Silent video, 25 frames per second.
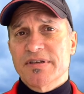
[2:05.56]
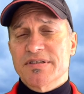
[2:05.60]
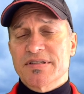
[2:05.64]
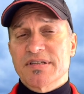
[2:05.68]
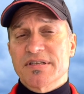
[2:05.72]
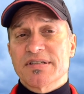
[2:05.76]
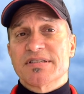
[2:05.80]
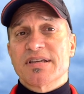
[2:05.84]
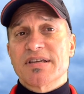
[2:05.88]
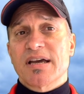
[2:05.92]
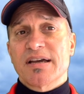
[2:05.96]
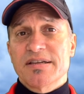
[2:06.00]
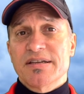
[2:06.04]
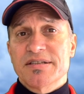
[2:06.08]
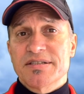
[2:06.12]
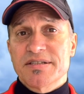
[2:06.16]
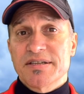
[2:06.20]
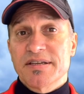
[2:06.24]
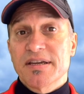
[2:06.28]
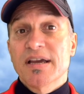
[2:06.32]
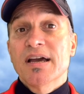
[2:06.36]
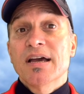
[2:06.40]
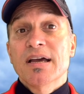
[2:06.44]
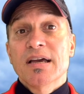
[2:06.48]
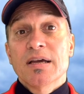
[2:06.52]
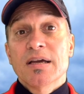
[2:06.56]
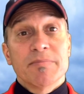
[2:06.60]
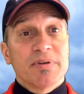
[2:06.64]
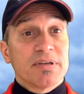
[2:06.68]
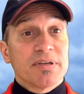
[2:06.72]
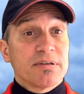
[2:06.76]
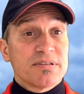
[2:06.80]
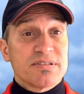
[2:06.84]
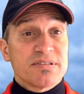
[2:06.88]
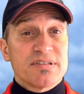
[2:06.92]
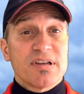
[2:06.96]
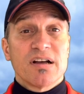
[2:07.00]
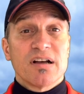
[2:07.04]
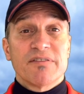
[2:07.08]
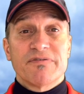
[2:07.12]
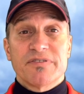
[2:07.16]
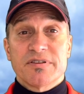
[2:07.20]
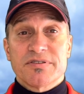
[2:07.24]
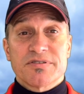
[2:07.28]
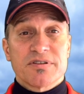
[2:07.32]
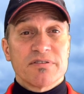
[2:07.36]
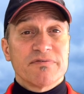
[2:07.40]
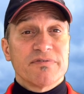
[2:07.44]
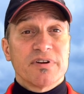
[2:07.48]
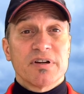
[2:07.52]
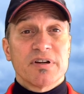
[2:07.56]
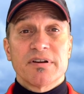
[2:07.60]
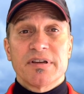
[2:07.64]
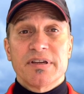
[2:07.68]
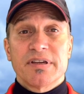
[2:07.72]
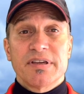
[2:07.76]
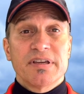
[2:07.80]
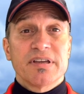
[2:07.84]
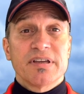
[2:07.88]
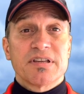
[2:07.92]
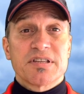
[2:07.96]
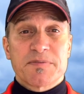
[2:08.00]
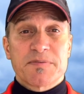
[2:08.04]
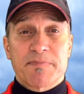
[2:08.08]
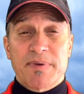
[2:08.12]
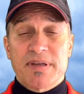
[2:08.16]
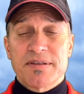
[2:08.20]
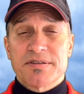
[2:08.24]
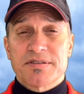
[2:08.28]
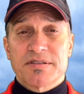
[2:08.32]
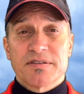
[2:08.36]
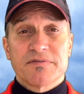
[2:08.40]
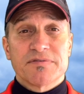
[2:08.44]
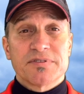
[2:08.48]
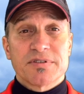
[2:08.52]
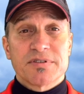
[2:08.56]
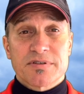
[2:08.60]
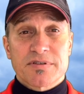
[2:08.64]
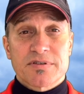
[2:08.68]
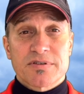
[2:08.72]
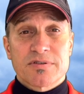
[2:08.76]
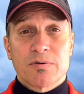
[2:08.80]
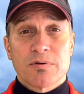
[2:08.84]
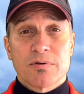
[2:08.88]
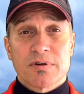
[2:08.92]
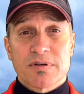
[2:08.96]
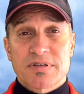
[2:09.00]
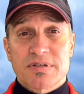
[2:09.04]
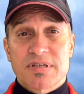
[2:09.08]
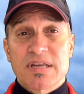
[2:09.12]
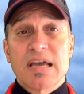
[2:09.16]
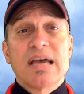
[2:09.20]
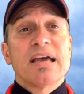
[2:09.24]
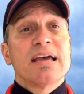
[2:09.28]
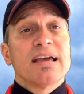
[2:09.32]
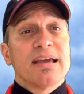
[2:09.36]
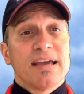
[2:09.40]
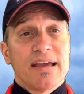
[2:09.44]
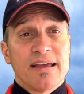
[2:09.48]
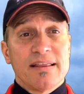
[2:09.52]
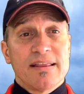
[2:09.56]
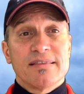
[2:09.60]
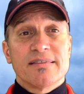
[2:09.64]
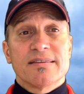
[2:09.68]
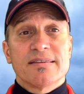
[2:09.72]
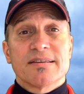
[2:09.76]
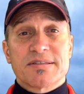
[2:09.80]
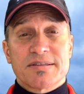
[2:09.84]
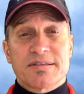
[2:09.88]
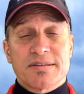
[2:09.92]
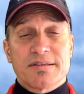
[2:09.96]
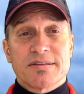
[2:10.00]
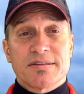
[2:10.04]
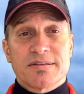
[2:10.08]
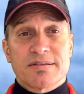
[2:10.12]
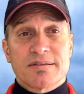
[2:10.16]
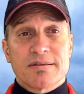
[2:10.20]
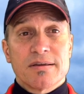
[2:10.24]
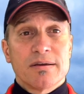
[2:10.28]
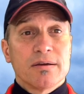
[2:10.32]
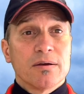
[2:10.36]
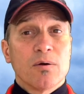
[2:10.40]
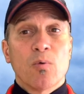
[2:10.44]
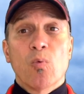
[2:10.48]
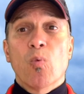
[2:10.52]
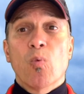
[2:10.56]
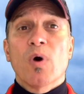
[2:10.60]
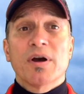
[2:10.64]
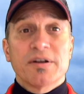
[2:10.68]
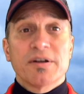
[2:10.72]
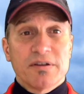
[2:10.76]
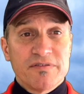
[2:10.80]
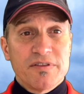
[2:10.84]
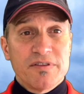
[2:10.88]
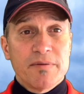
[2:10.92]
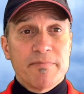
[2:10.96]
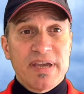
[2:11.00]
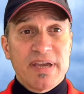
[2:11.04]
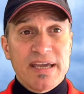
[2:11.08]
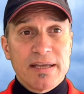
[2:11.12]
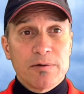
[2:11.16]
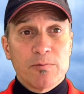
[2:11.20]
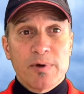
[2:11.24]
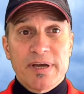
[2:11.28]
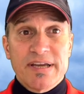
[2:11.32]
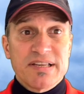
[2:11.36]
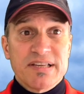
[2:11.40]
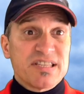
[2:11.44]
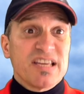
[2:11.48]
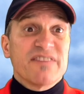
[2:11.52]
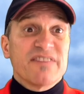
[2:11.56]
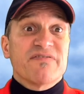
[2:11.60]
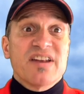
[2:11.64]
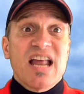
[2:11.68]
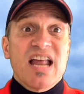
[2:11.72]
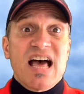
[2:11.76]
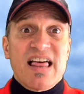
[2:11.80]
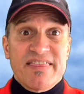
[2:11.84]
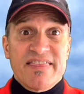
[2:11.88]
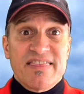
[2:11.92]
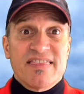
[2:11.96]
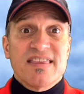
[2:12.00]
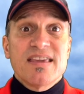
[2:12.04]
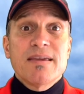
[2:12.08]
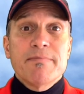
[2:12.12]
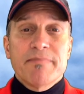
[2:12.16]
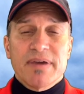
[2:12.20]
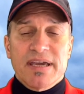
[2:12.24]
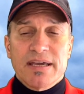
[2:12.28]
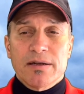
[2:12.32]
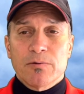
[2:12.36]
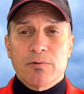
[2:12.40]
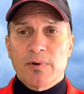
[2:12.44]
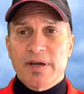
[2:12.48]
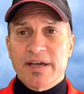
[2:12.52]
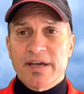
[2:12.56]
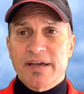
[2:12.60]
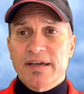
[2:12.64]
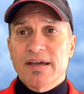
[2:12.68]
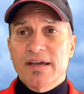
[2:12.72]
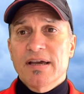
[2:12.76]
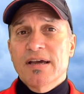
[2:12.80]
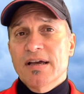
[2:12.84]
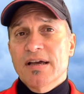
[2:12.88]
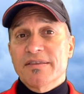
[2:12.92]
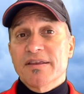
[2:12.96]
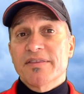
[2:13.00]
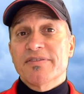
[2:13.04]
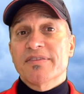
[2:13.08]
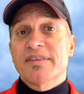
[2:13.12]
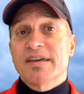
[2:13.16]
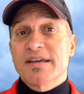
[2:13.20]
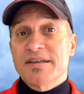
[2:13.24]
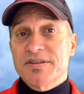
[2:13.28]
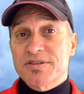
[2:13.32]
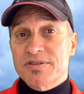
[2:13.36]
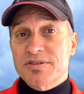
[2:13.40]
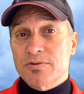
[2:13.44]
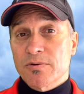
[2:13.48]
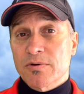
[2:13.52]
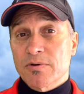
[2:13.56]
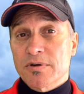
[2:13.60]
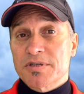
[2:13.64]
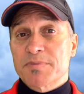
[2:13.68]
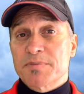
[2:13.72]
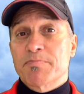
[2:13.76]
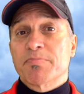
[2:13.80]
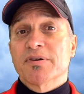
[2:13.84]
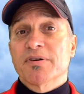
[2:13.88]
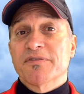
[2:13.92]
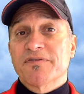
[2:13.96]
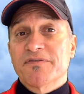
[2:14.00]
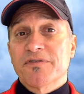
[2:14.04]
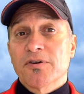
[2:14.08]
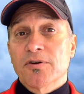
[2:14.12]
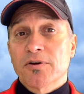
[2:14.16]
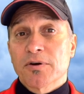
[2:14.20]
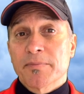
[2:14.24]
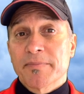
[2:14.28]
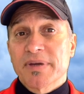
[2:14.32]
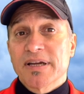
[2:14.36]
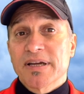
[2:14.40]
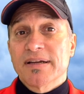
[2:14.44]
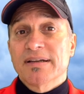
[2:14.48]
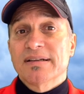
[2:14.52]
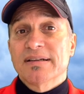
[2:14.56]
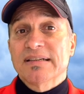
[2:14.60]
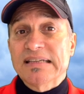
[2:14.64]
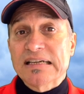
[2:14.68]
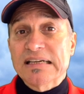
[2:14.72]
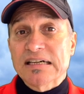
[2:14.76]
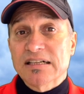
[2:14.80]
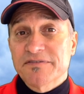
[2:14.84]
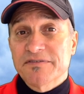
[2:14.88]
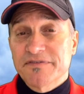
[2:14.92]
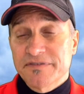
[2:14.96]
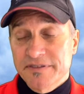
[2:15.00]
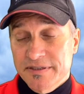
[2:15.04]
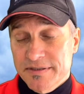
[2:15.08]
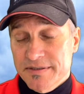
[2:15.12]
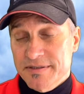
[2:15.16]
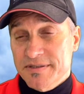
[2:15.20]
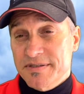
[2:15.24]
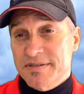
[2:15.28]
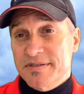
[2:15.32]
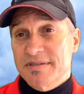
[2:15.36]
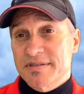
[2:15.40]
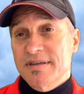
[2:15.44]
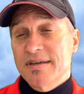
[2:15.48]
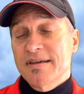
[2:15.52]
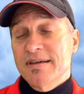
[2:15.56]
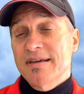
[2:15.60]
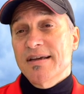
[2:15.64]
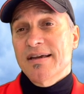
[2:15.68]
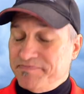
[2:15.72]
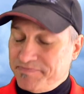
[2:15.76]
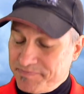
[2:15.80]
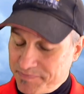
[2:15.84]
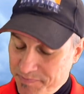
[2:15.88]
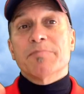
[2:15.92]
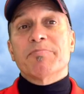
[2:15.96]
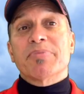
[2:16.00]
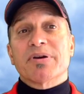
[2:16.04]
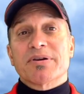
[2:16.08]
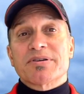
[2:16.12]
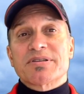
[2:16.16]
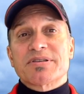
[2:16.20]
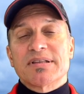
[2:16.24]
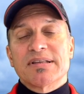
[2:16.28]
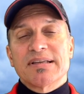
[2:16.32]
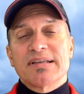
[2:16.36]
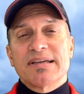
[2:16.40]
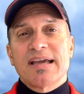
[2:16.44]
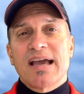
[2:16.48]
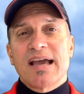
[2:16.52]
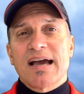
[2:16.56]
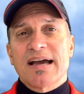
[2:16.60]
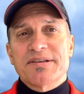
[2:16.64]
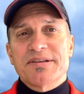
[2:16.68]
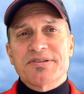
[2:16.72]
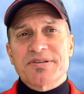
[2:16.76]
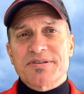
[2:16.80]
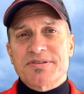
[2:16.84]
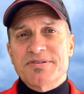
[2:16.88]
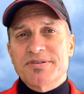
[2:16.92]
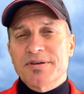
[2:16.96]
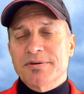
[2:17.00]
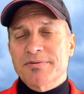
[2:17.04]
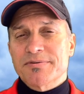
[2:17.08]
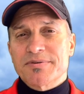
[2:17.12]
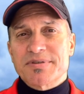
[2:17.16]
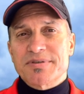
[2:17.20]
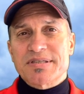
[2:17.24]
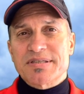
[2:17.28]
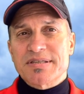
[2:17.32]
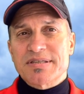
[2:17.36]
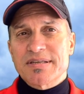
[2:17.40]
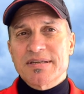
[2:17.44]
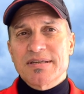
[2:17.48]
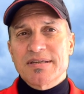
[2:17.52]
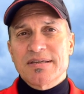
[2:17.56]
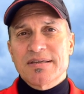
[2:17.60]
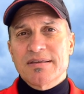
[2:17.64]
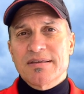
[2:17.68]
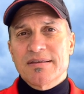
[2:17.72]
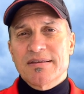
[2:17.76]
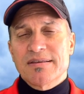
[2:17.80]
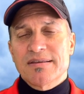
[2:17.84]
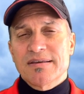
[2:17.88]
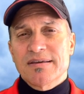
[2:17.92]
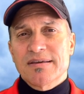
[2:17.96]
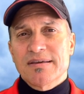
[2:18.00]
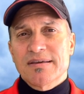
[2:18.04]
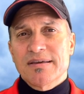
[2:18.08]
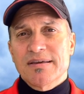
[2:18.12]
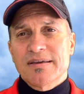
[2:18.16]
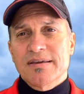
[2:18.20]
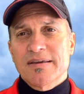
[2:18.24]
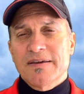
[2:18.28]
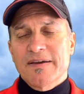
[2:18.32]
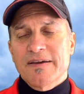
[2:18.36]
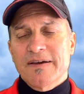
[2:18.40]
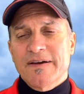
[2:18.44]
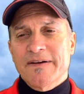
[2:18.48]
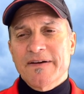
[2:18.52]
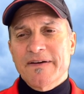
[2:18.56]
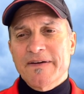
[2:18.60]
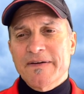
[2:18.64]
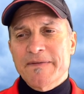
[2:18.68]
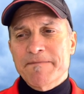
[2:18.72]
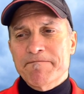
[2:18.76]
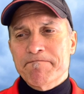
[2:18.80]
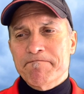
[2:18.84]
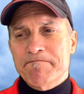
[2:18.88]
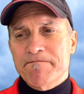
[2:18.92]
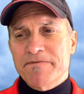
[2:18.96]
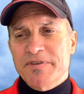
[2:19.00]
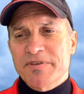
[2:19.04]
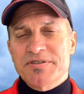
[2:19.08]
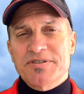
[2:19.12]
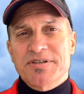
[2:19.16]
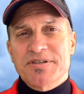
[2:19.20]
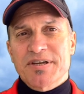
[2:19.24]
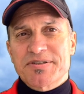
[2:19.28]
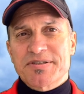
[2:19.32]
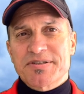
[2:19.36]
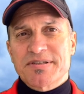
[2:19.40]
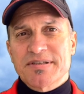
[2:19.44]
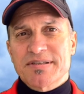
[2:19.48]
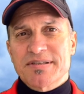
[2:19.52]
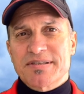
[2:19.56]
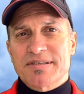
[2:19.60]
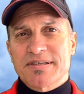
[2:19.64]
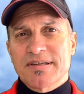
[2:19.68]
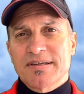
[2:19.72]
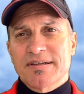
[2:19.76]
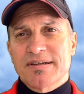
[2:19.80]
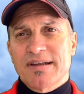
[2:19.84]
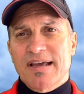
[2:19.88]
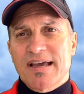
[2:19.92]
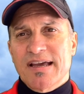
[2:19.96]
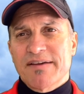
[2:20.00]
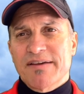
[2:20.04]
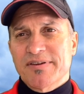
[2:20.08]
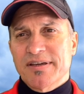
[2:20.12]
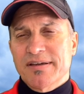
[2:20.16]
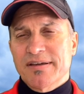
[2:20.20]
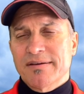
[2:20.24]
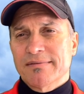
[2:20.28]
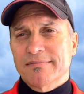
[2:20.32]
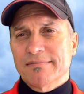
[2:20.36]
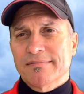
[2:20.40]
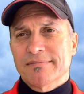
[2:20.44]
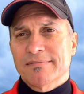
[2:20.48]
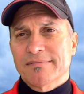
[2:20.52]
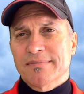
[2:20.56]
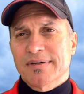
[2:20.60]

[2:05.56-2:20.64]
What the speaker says: in Taiji because dolphins are very expensive to source. And this is one of the main ways, if not the main way, that they source performing dolphins. Personally, I just don't see the justice in having